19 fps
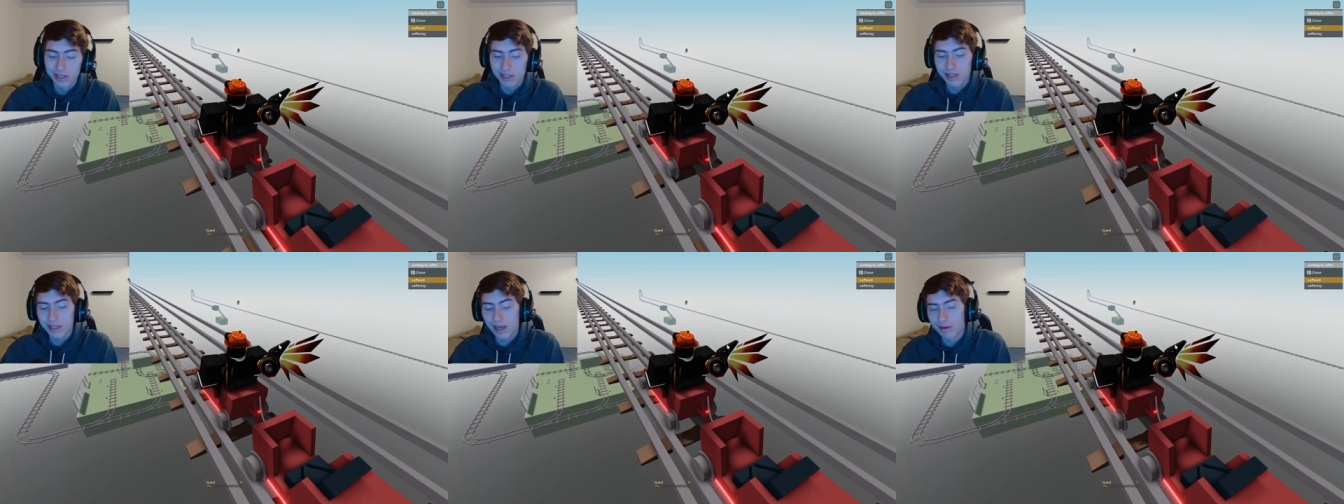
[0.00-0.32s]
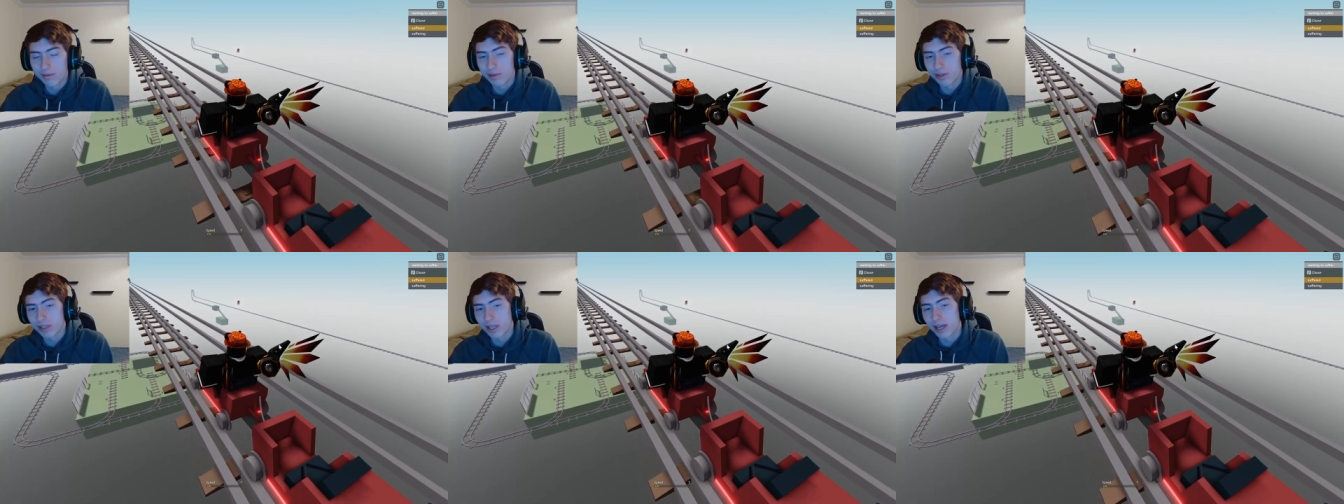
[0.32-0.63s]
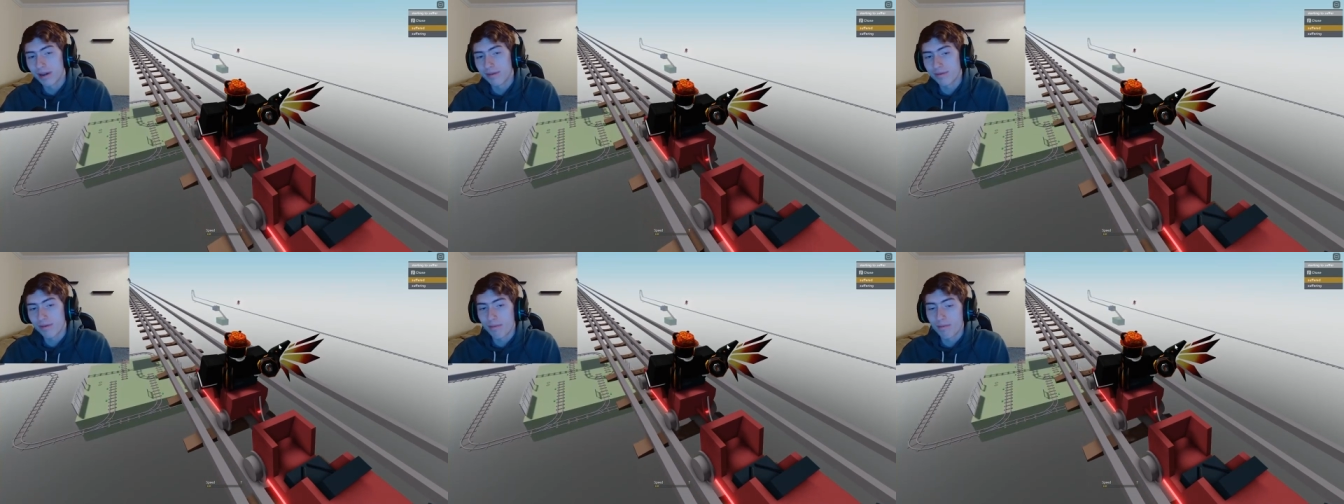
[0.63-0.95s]
I'm just
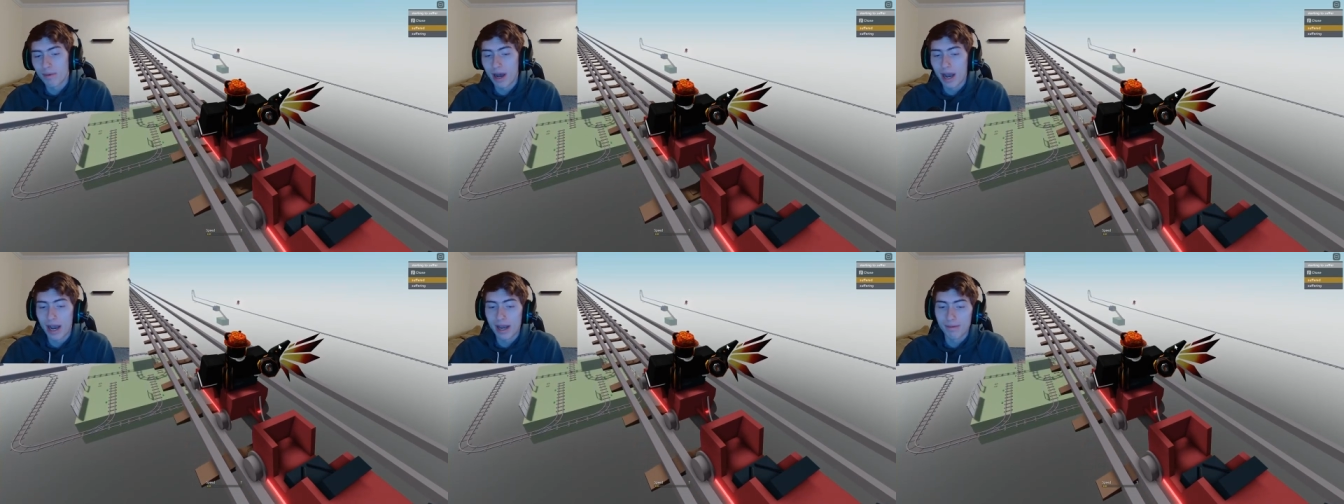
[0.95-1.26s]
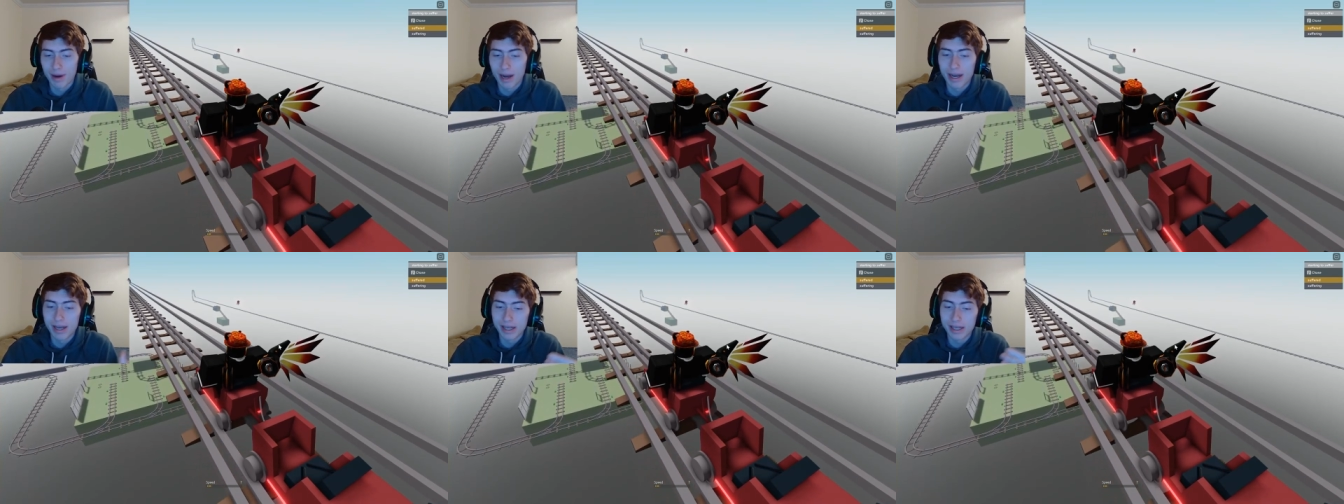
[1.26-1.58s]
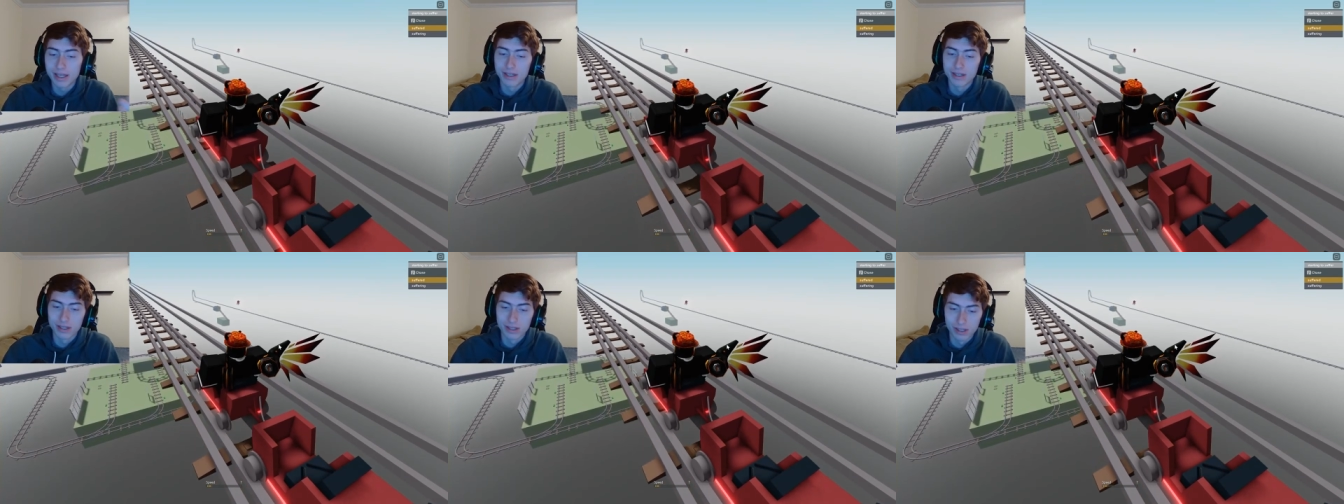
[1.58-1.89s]
gonna have to abide by
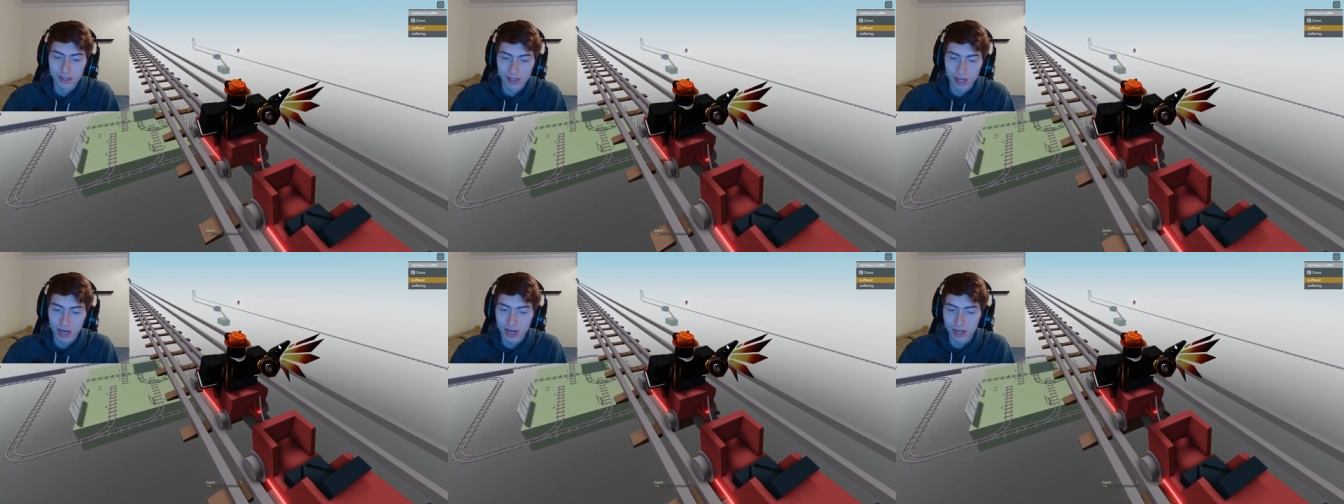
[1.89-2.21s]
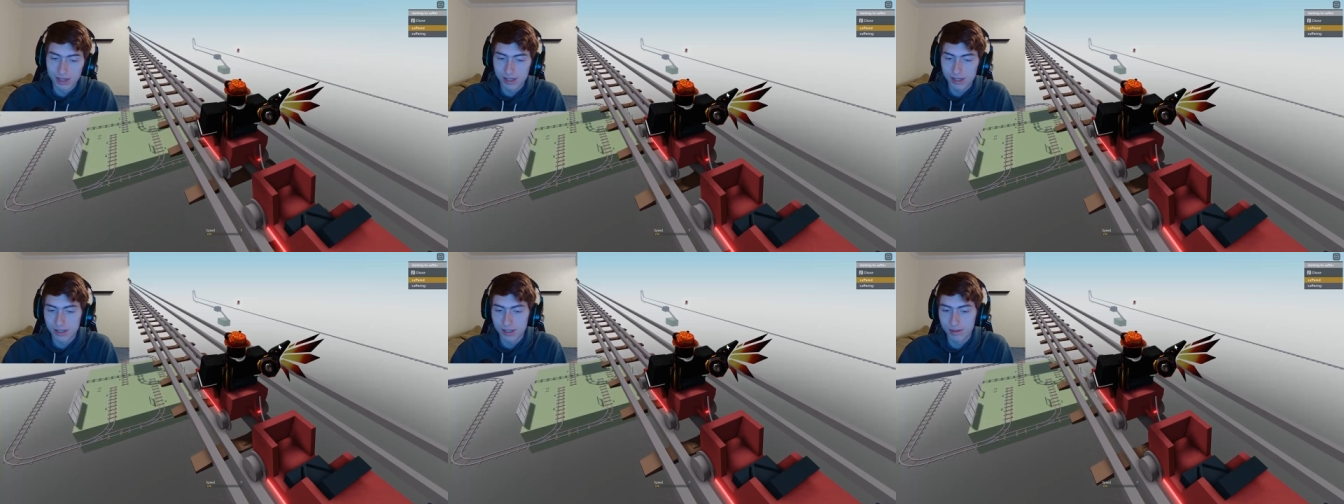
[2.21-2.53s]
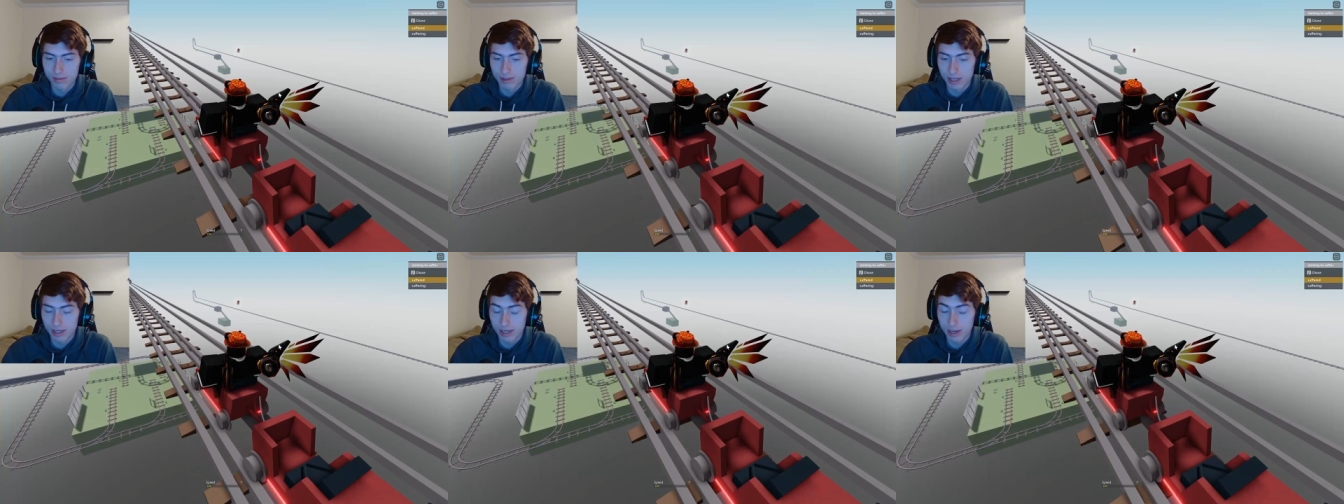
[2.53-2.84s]
his law. That
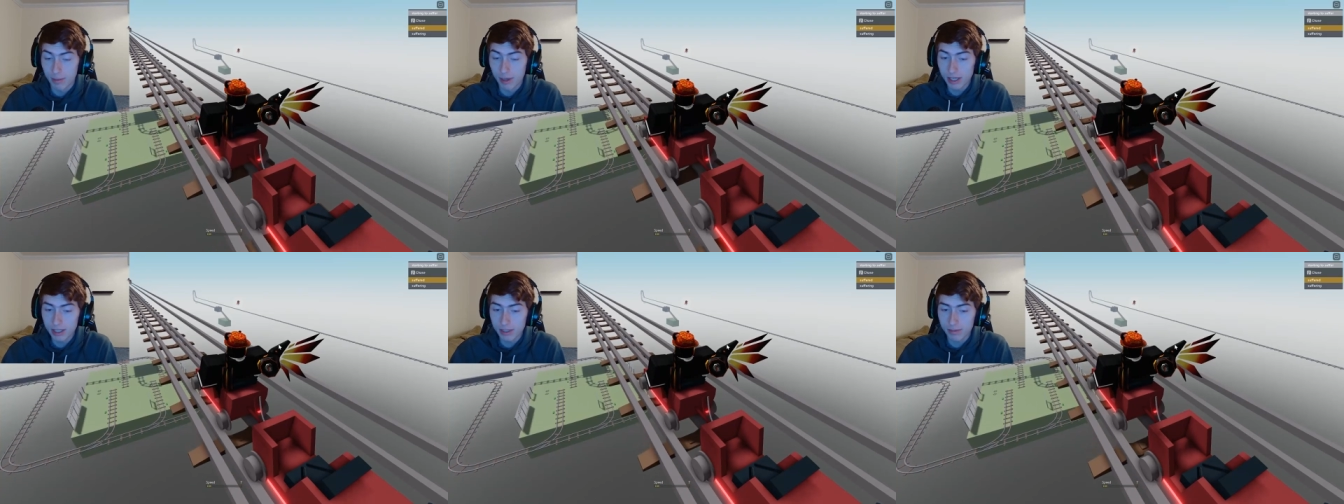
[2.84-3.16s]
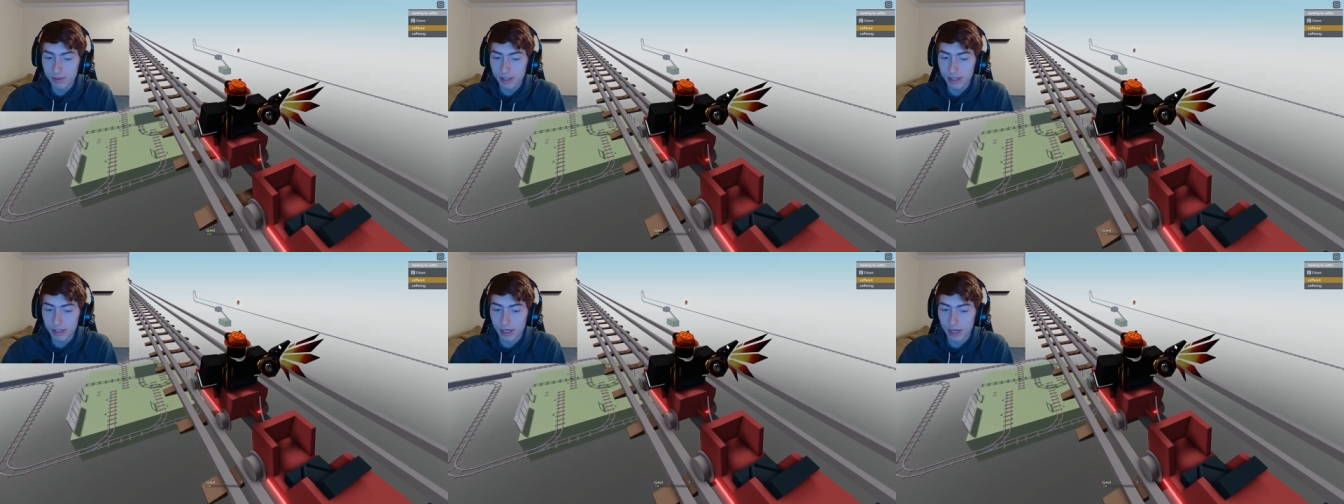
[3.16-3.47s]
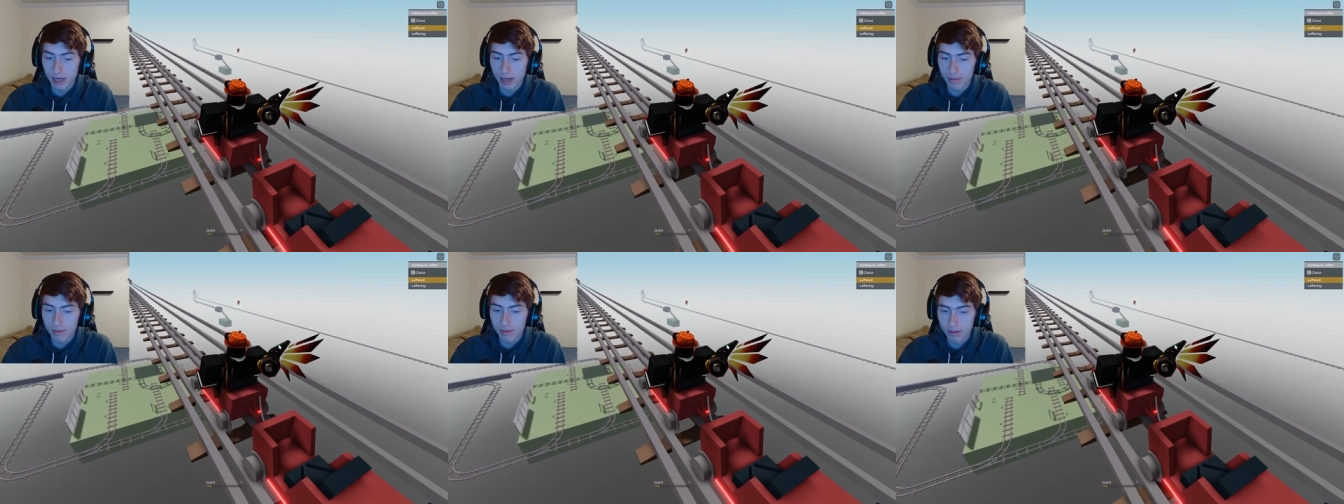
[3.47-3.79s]
seems like. Am I speeding
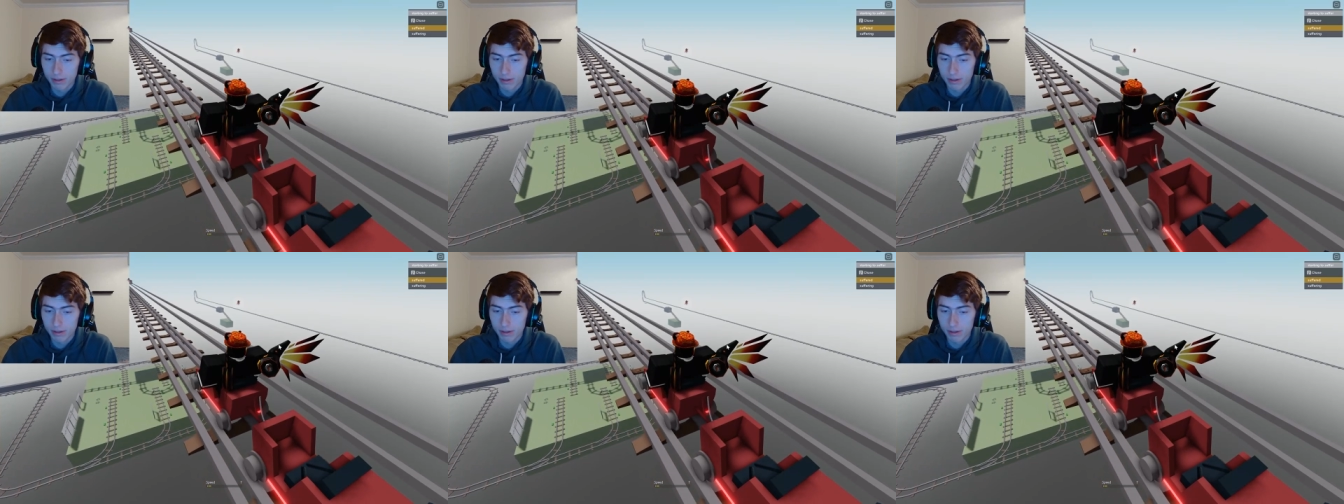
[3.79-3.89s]
up?